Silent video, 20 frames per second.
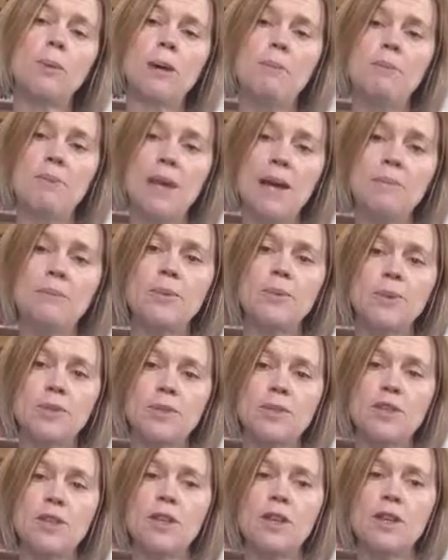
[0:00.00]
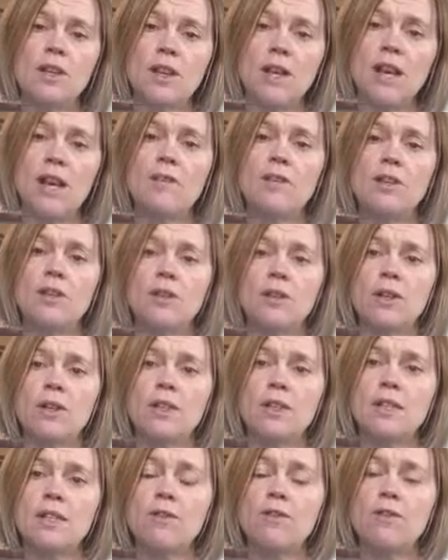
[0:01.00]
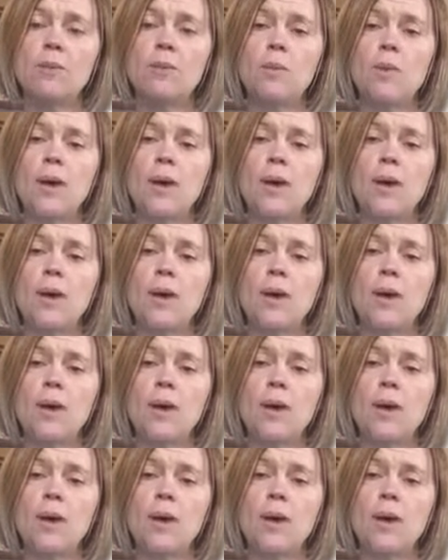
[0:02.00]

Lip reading: on Blackboard so that you can have a look at the different